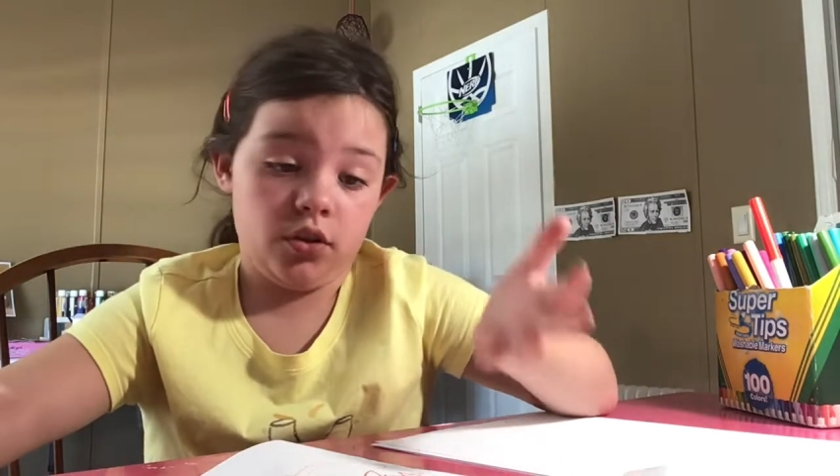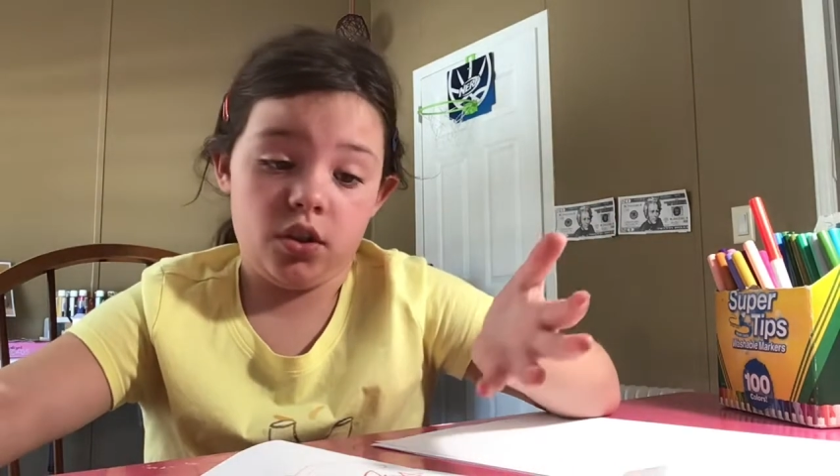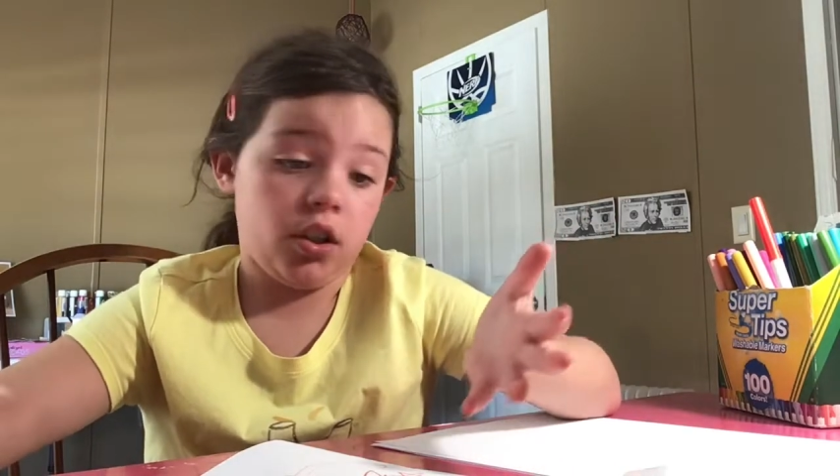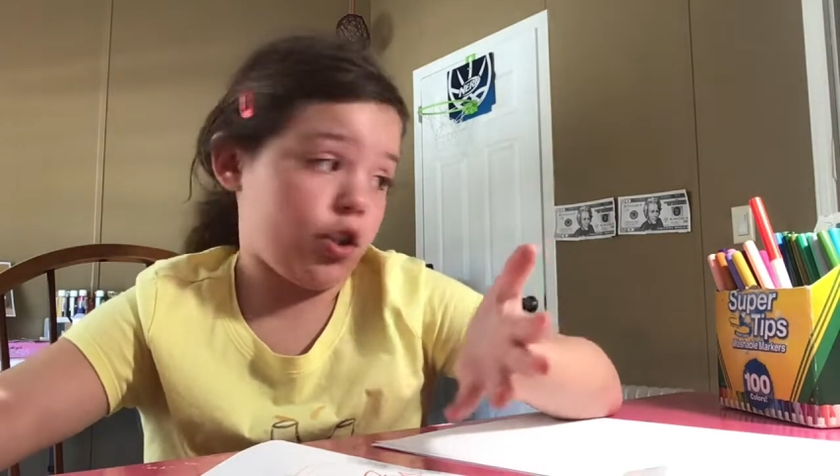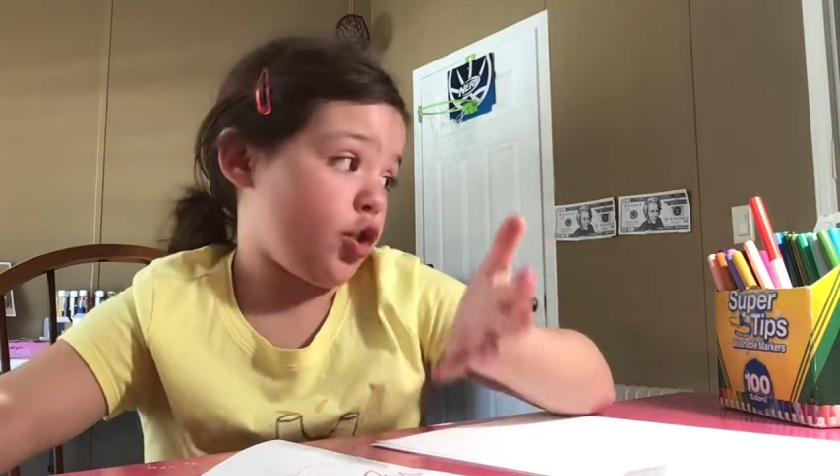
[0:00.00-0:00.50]

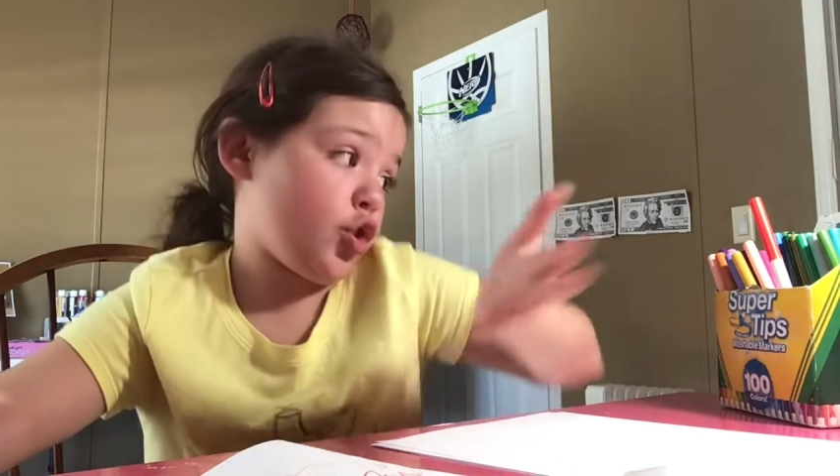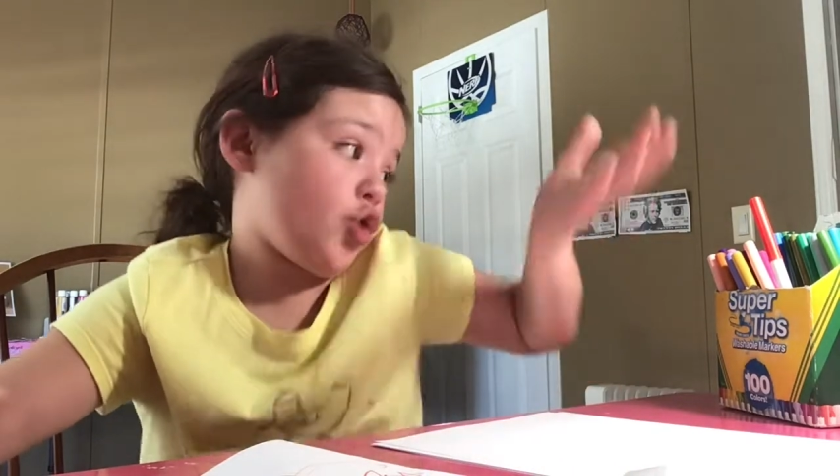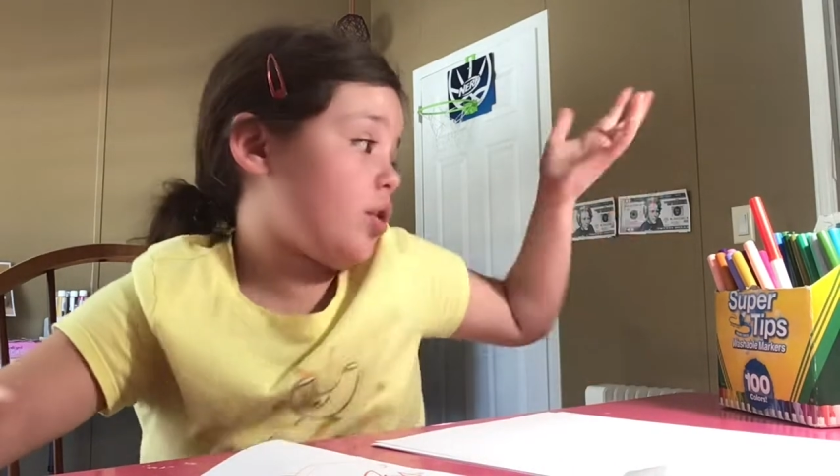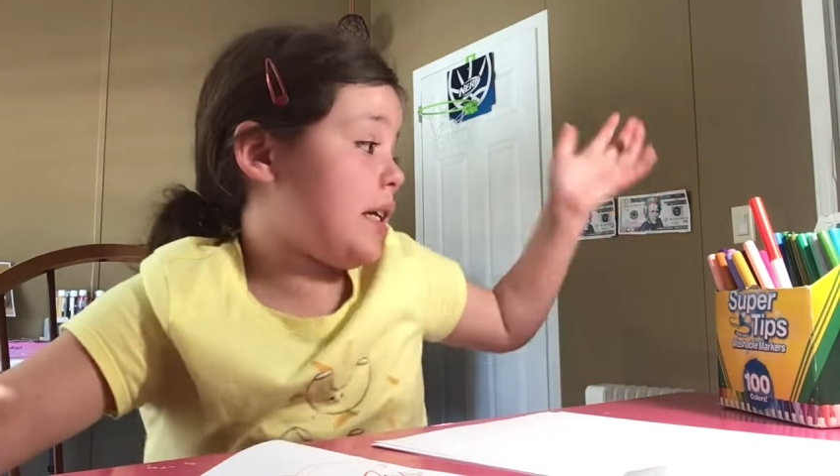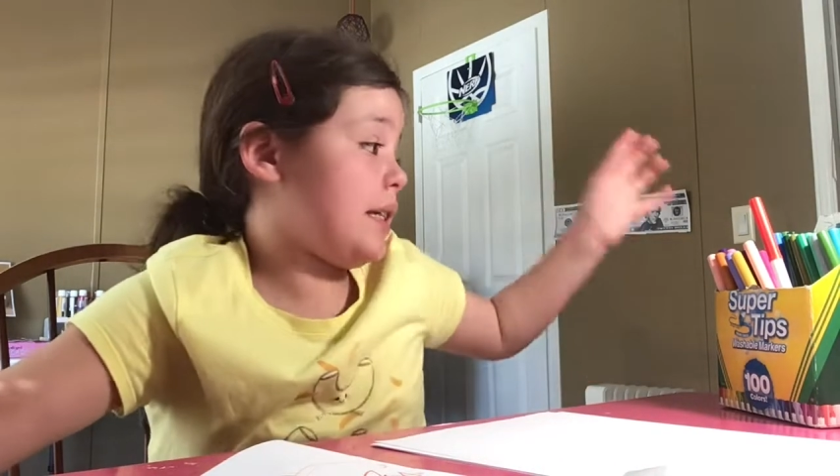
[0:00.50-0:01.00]
dog's
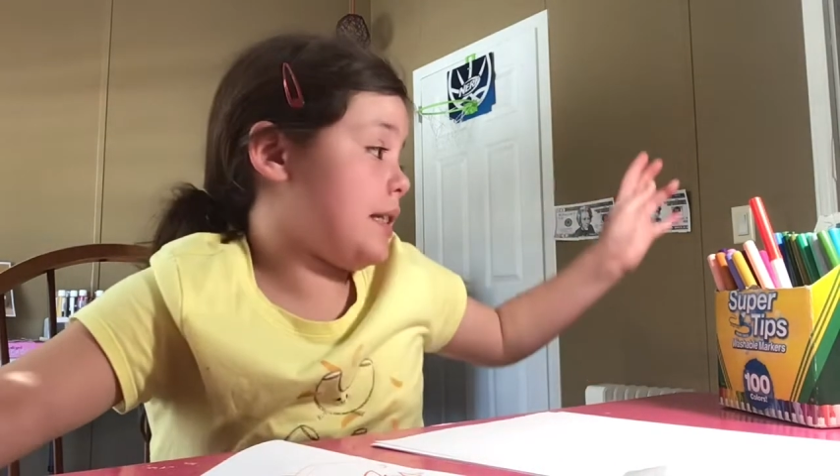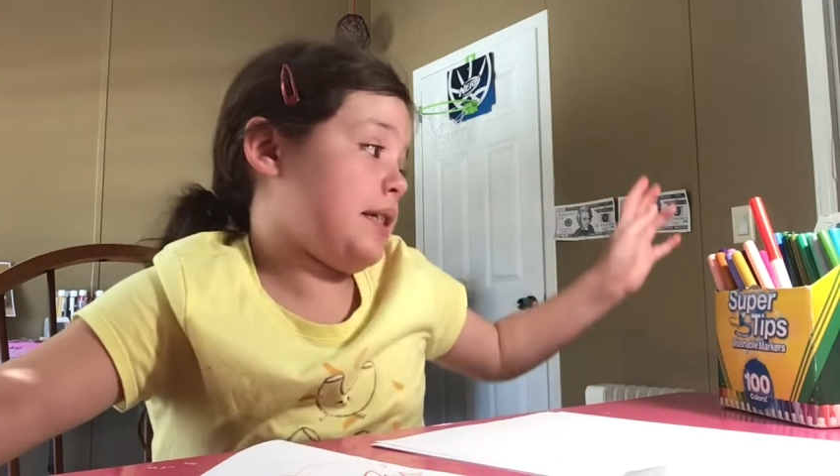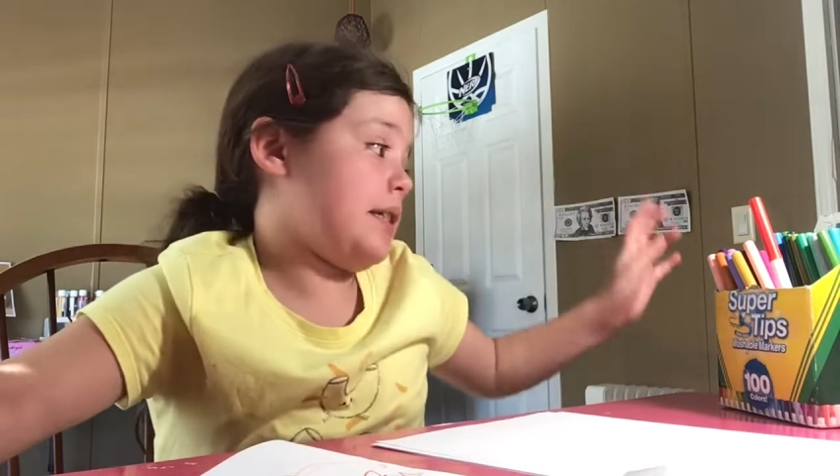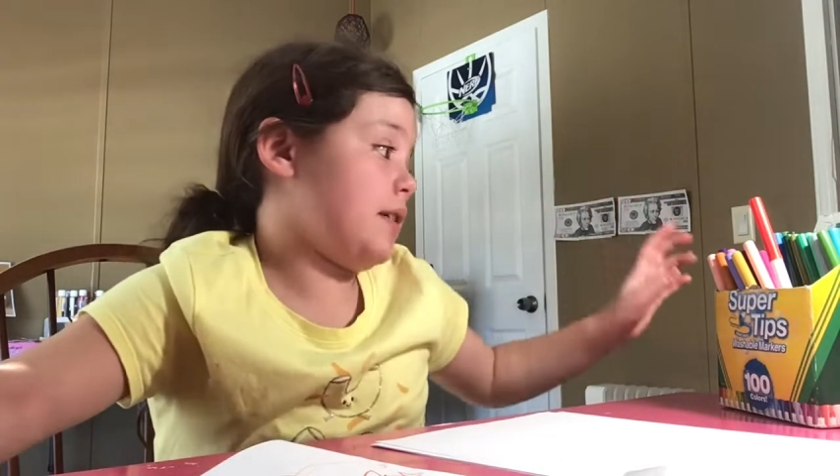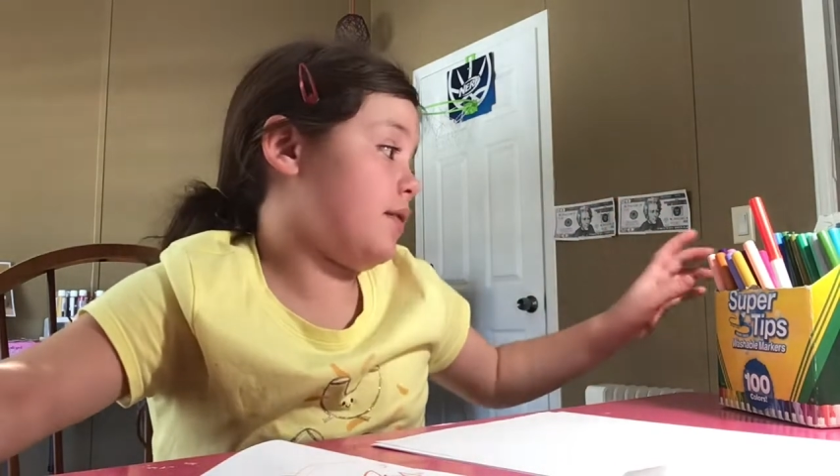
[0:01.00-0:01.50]

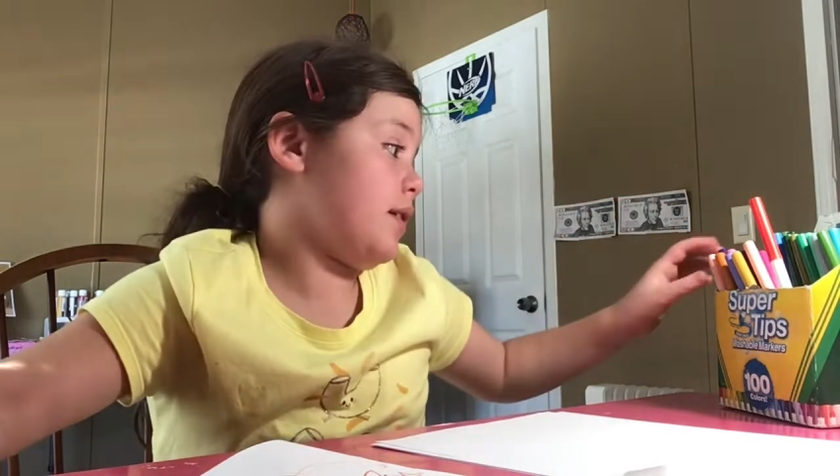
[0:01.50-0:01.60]
treats.